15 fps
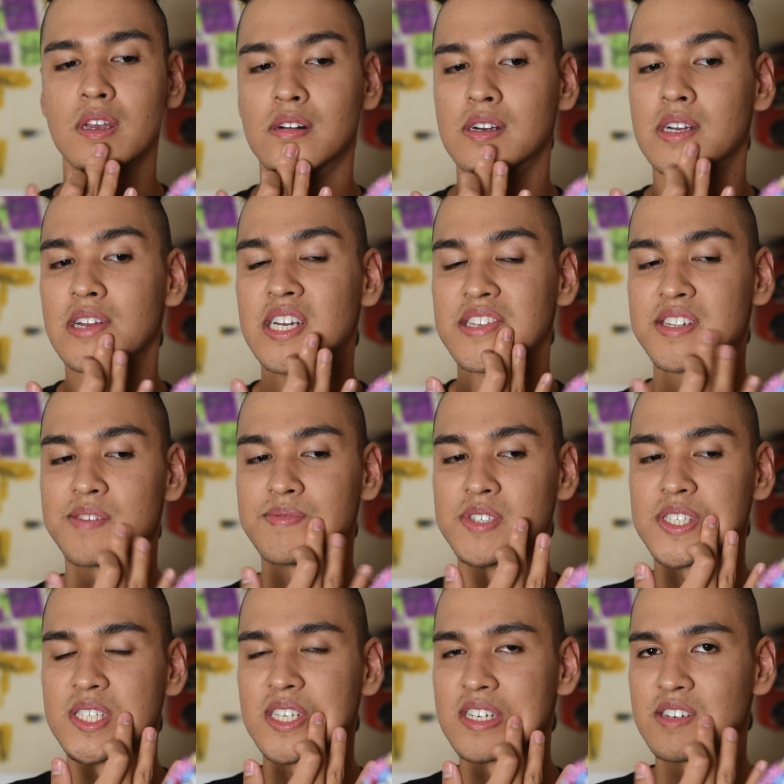Okay, so I'm
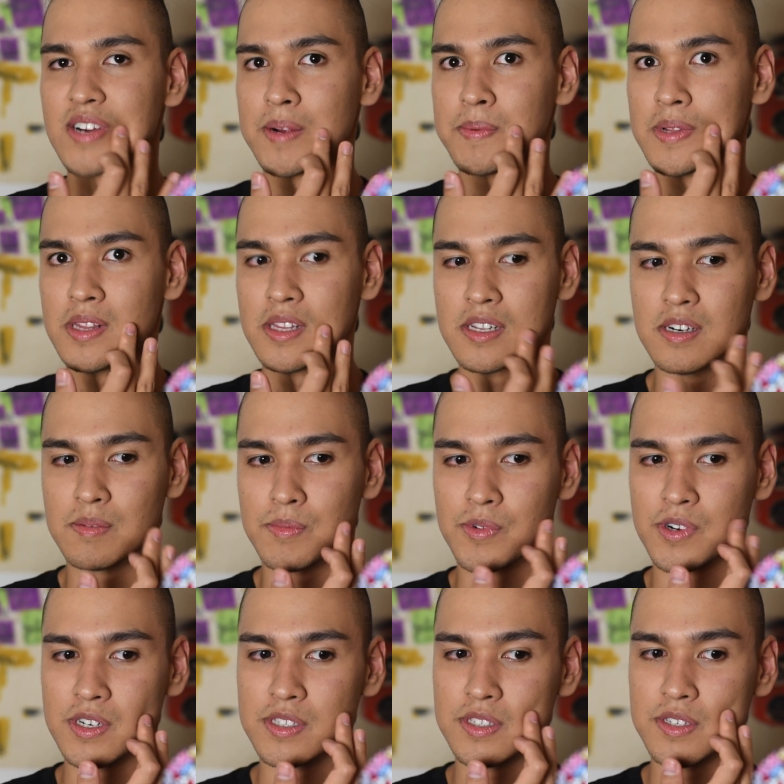just gonna grab a little
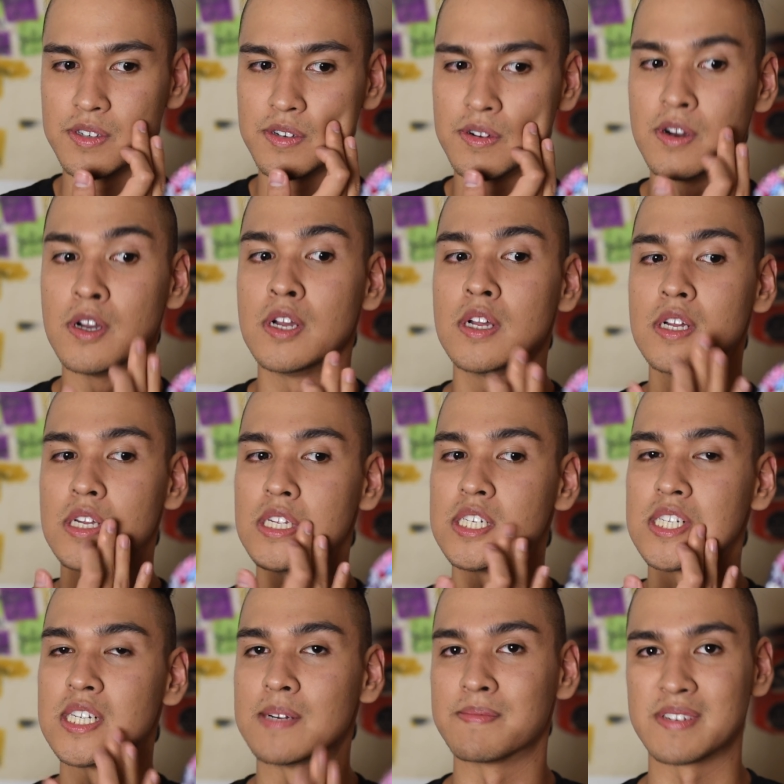more and do
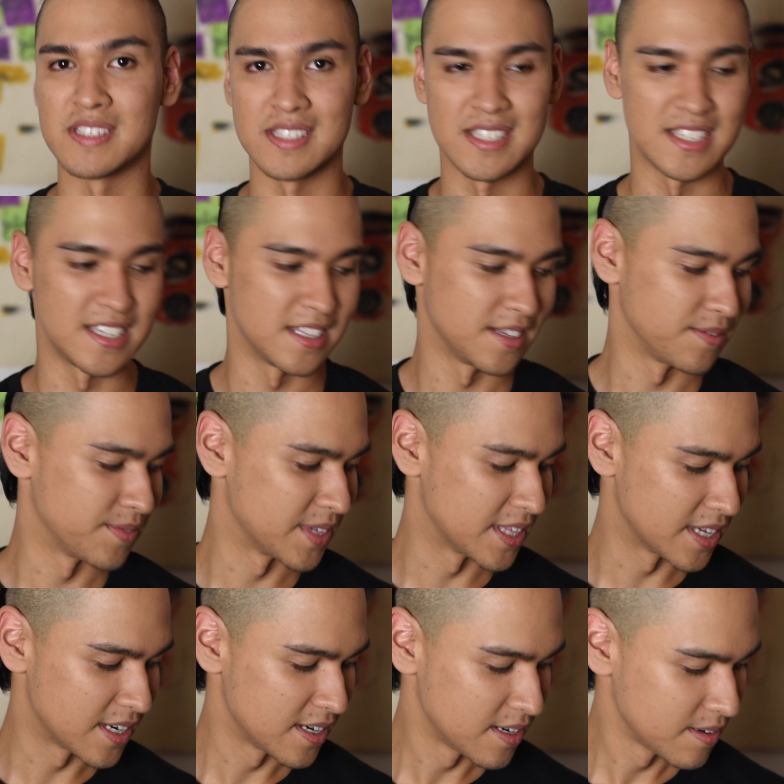some concealing with
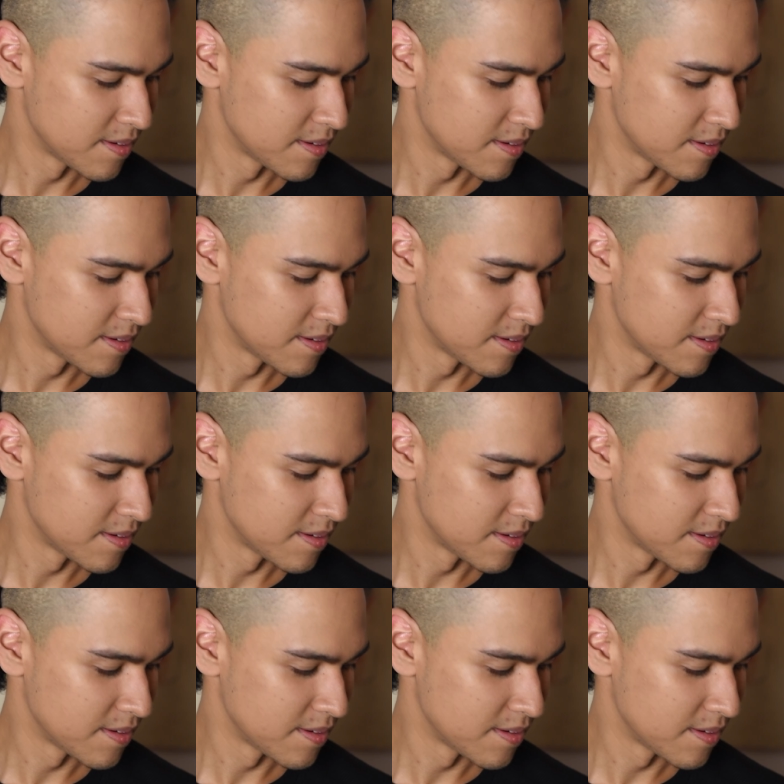it.